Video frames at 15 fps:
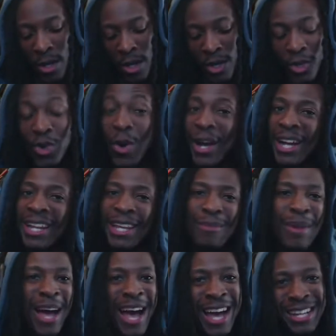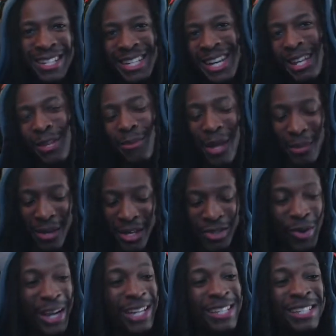you know I gotta get my eyes together, baby, so
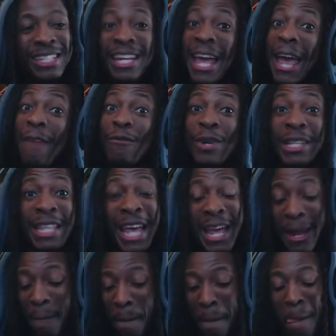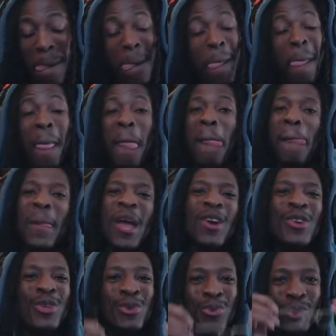I can see everything. Y'all
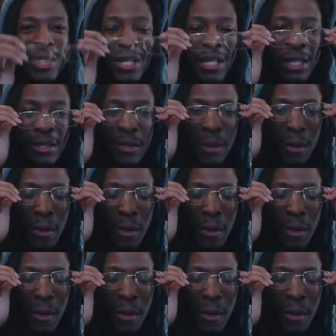know the routine.